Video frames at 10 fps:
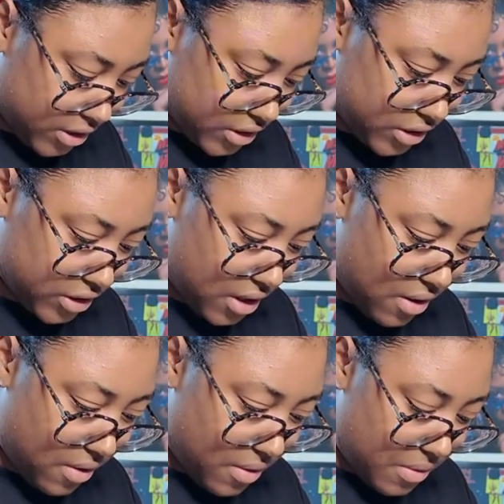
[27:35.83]

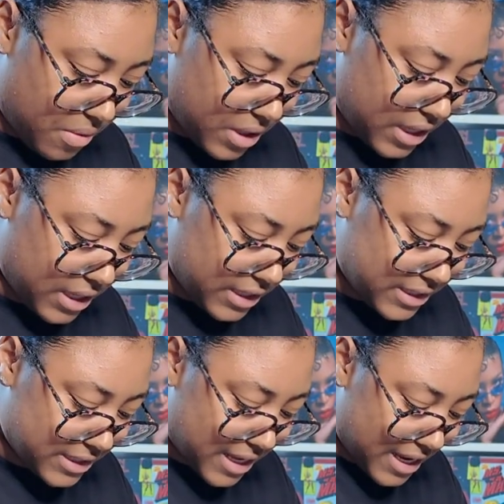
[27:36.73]
So he
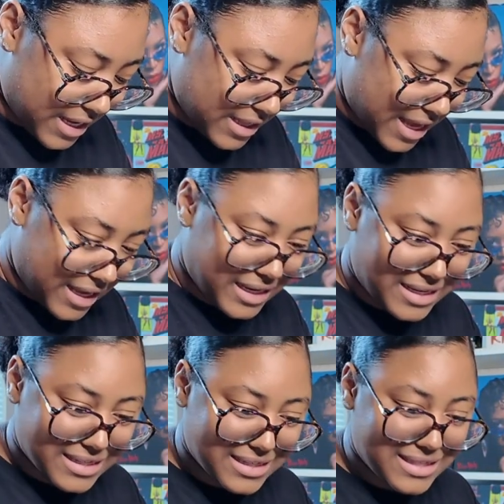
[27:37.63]
said that he
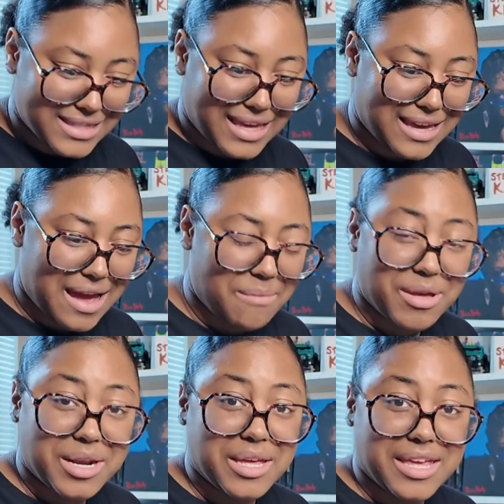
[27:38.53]
doesn't think I'm
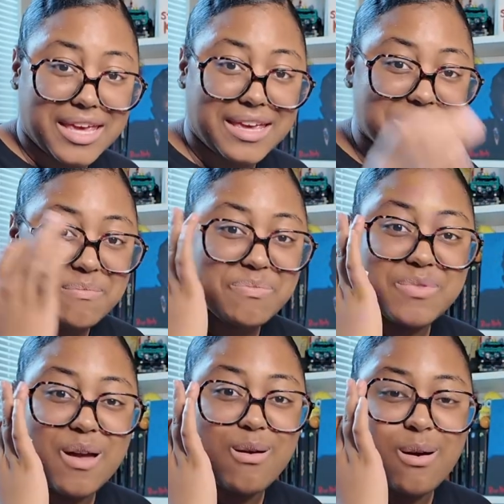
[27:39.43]
gonna get
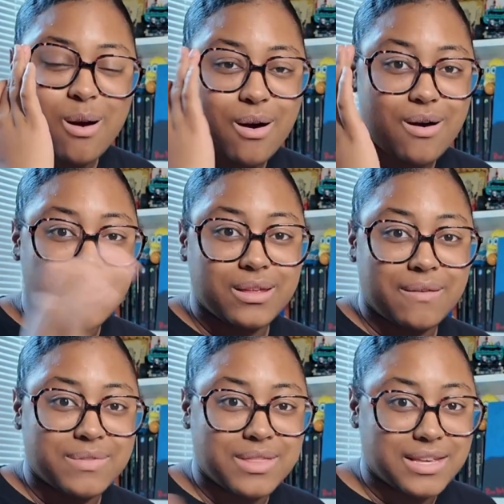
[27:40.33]
all
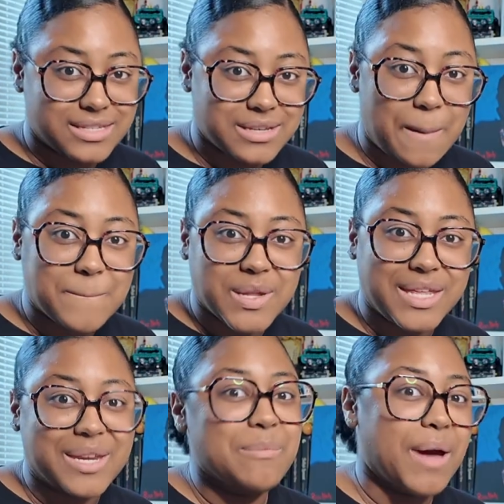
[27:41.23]
of this
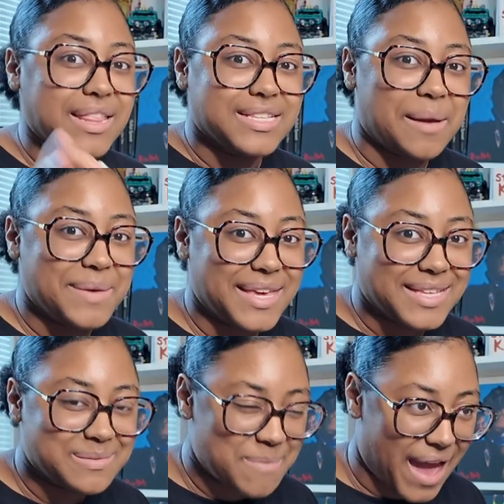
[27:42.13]
completed by the time he
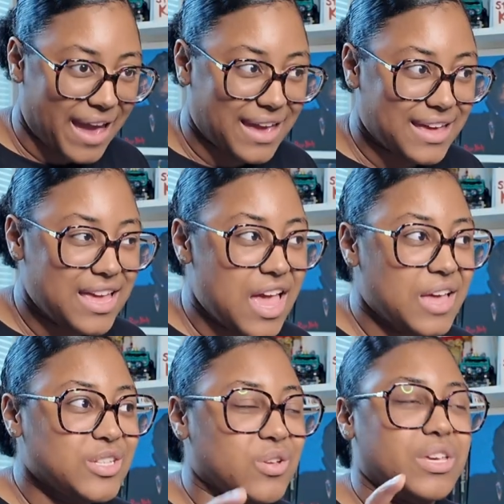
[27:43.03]
gets back.
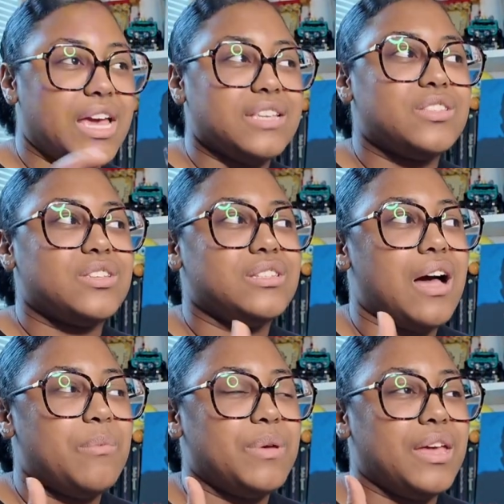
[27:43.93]
So he has to
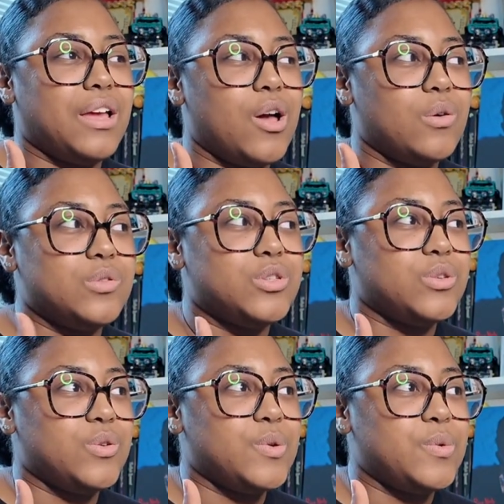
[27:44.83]
stop and go
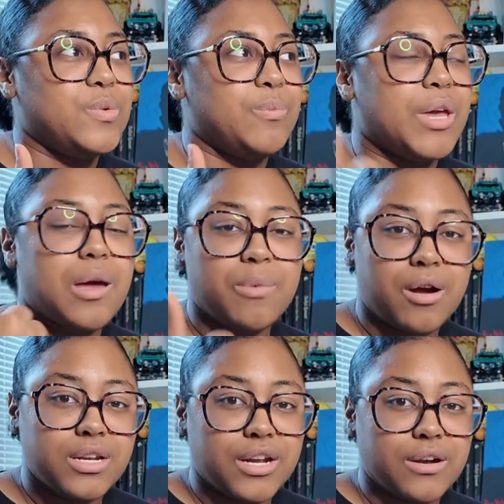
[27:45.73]
to pick up
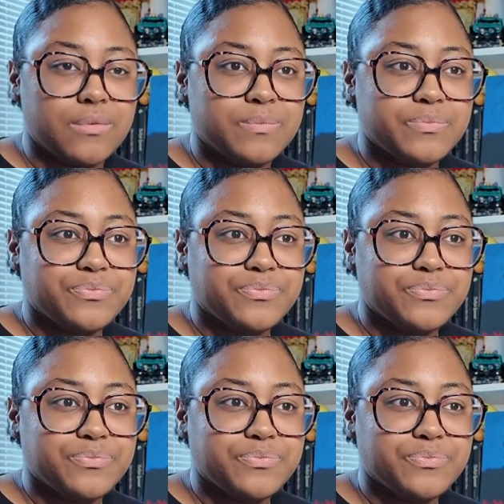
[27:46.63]
our dinner,